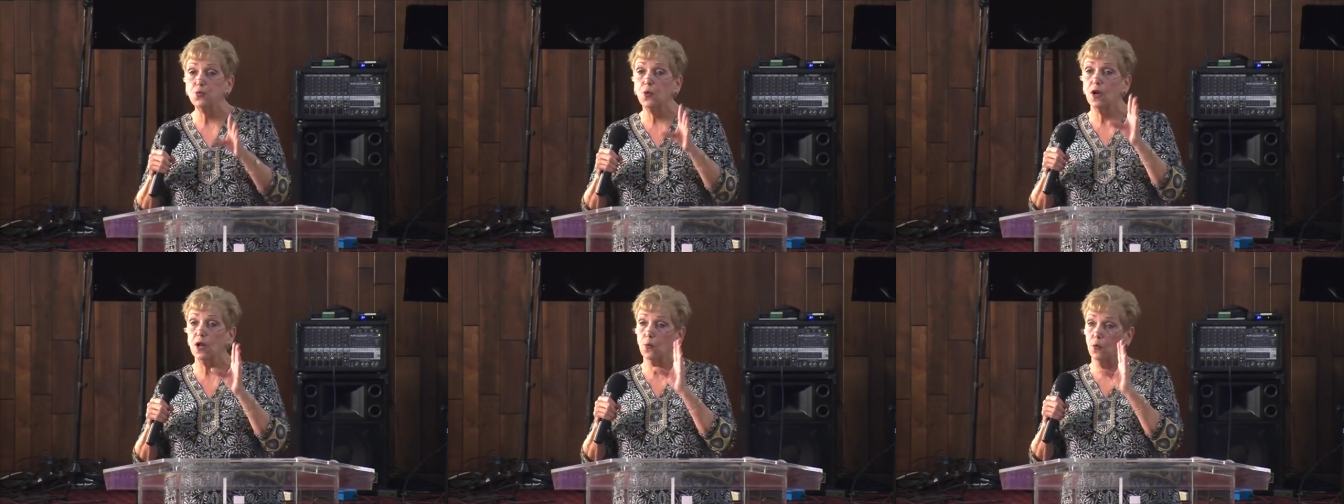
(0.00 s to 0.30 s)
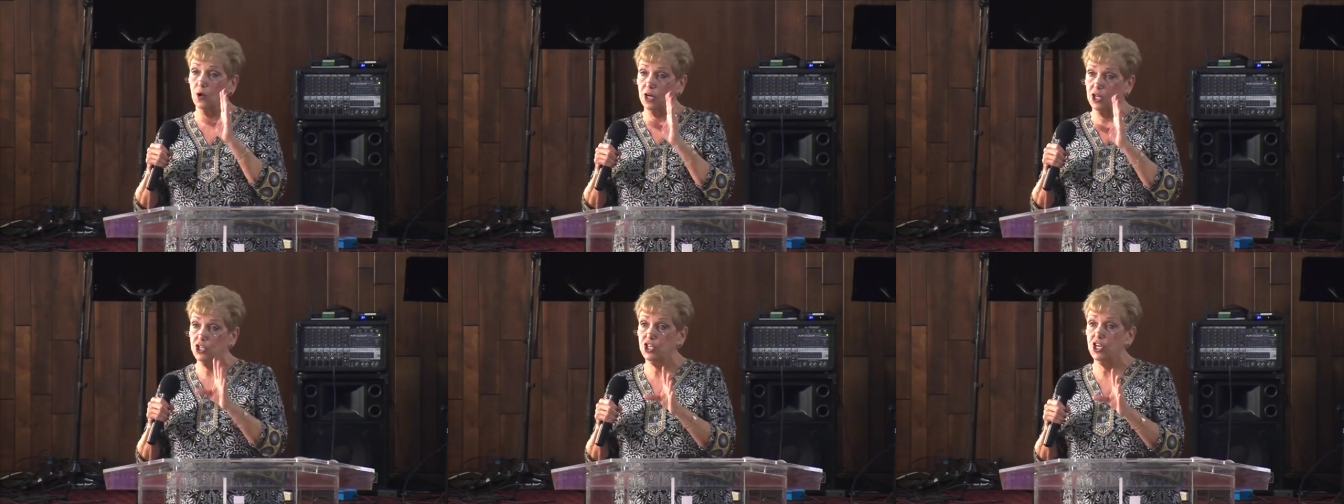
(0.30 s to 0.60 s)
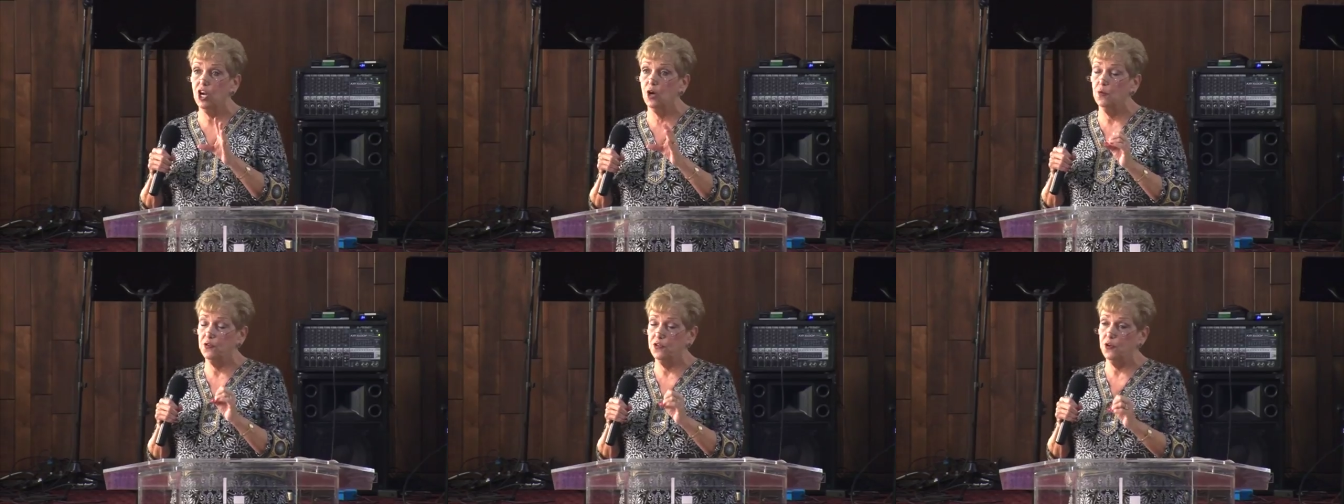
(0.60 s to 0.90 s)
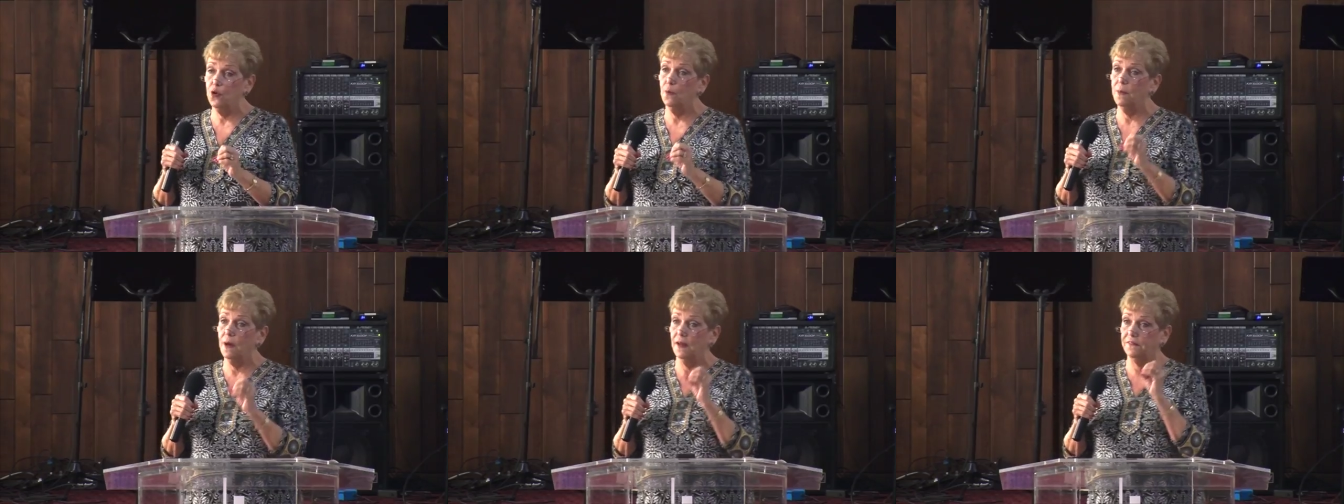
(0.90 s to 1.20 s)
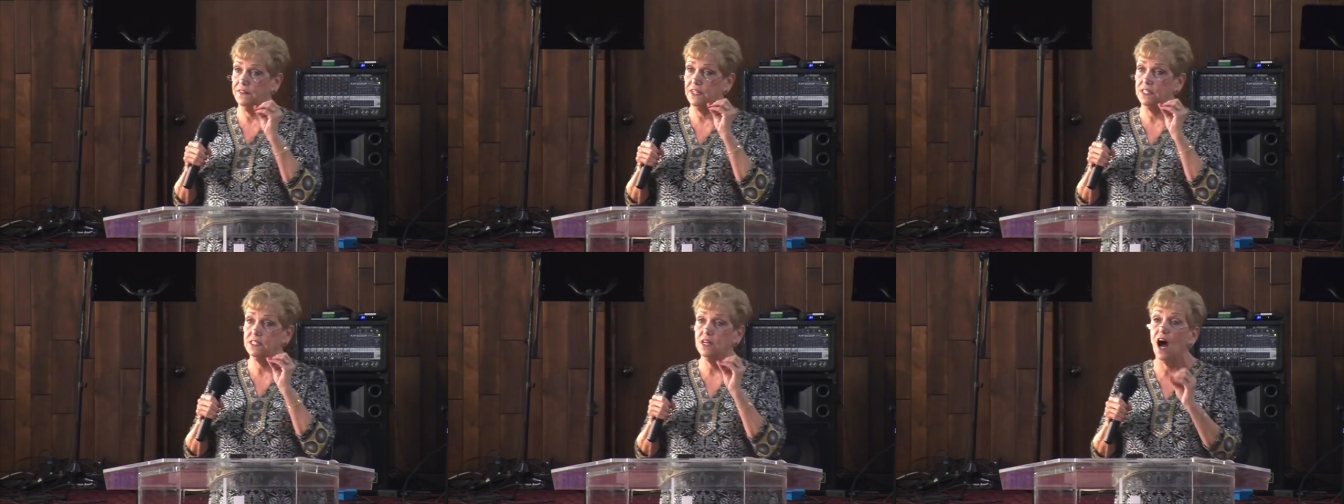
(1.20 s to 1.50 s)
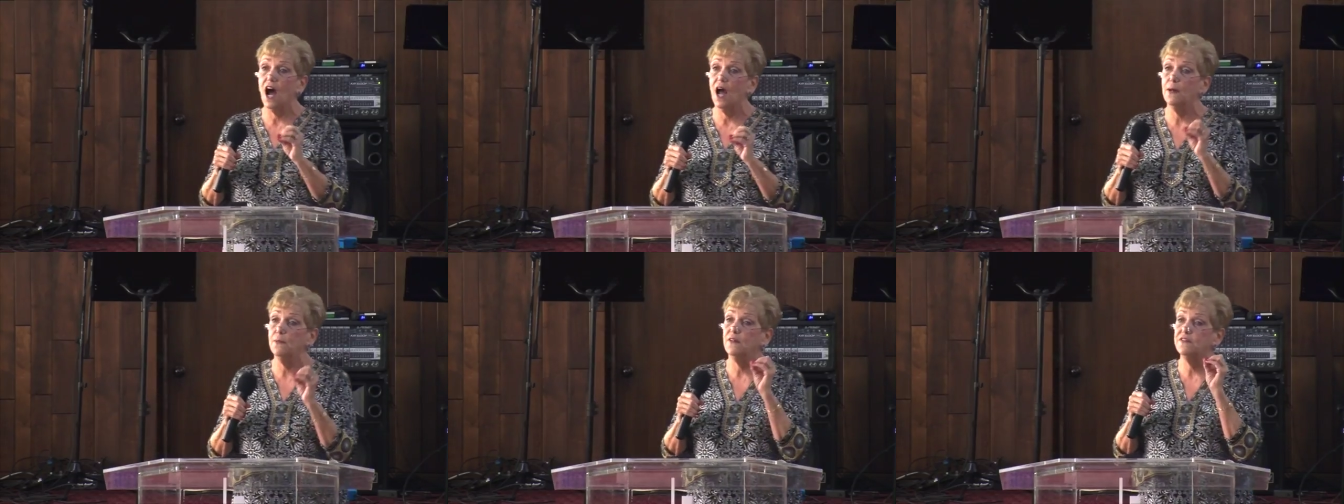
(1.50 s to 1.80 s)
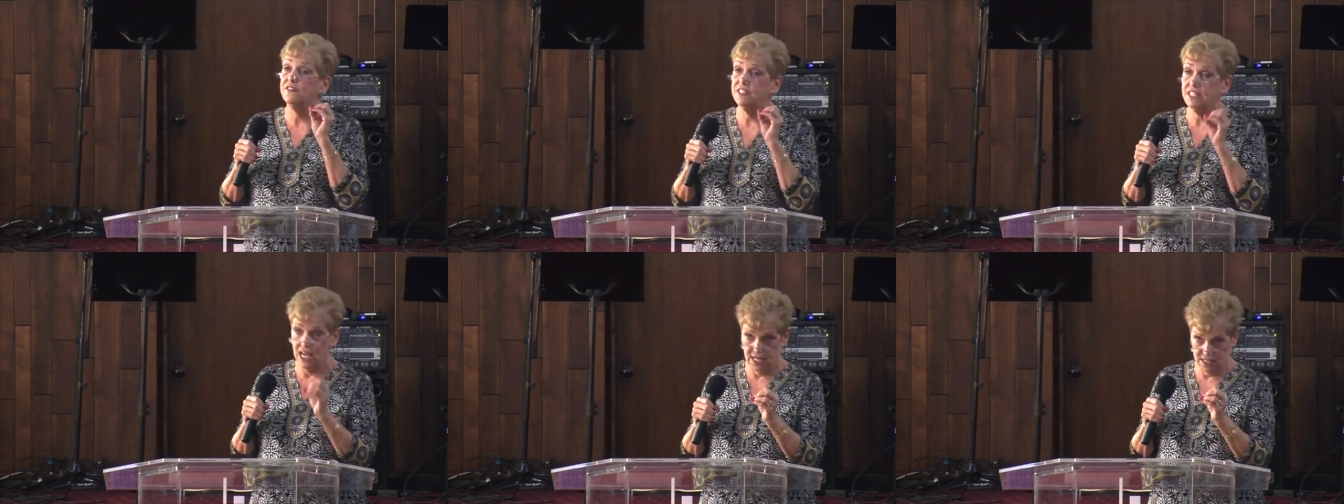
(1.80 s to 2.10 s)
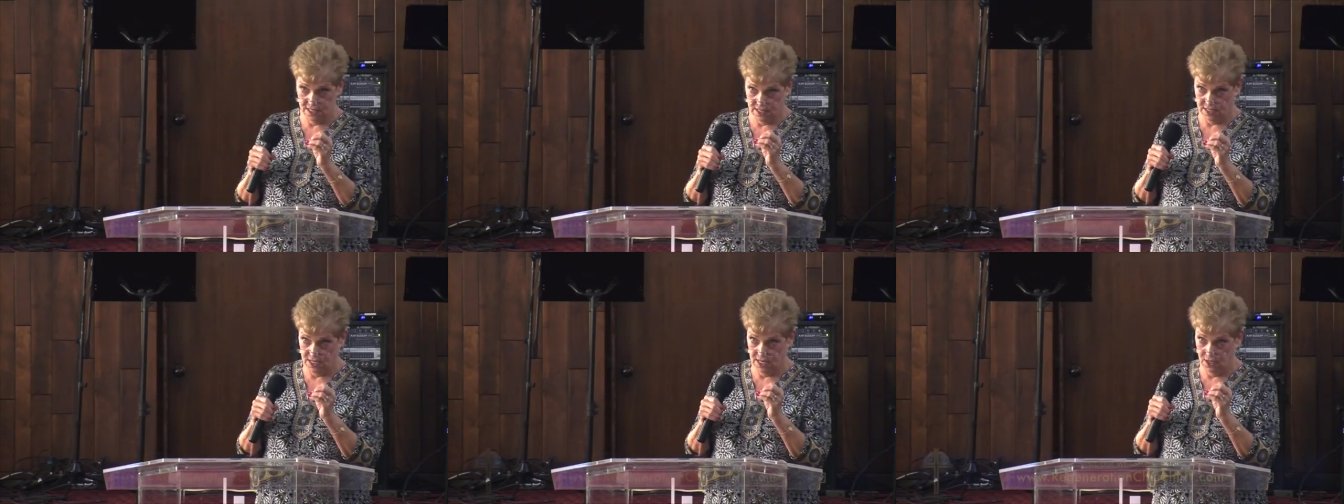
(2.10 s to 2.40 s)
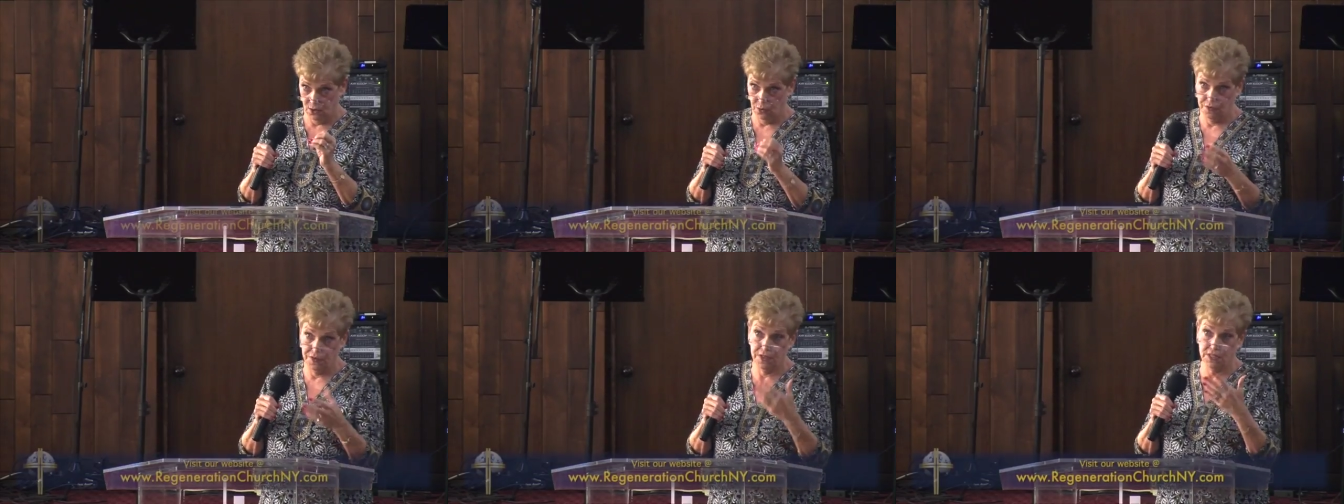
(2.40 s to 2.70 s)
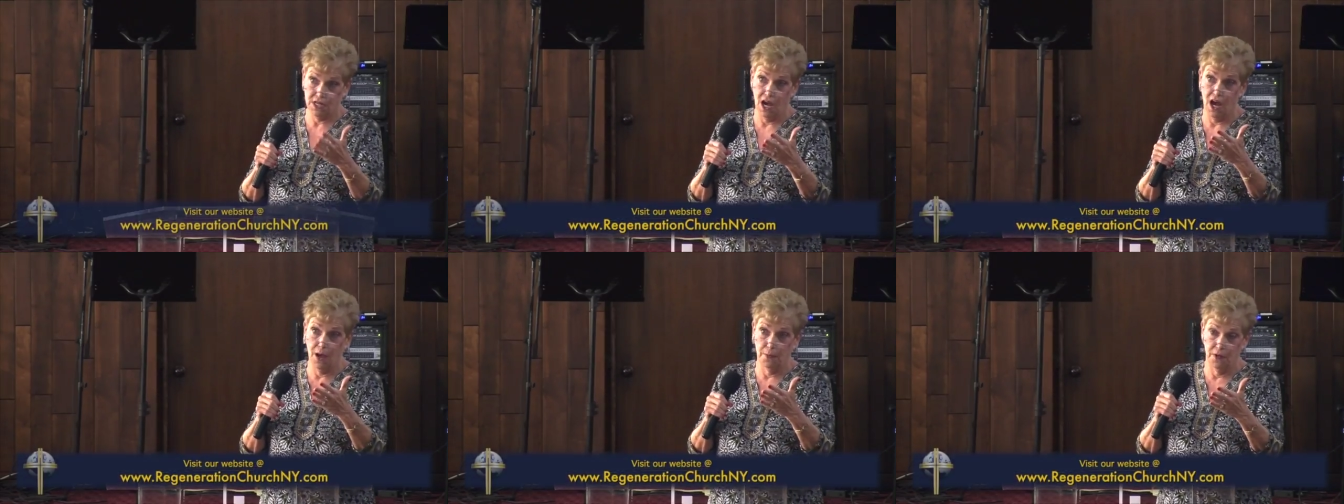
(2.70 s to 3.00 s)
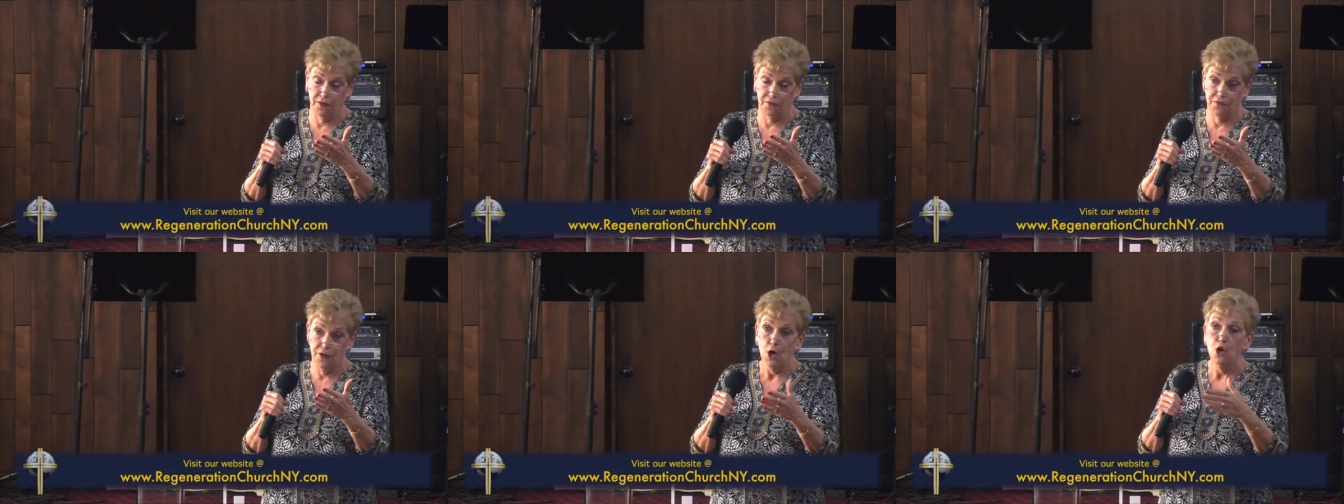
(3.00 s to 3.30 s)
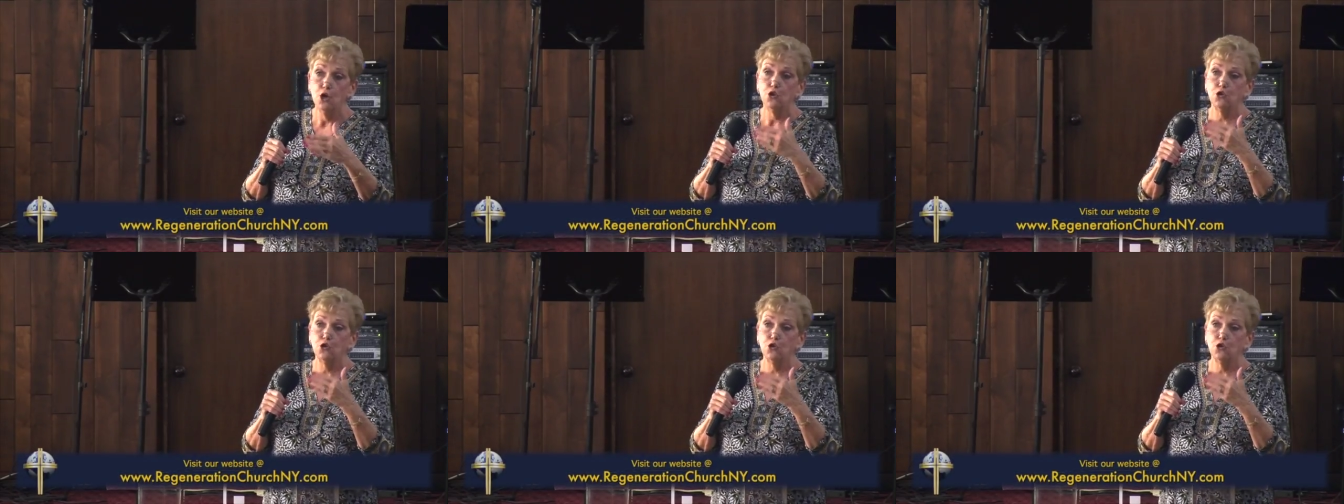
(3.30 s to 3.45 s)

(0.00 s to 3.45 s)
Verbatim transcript: what I want to share with you about the time of testing or the time of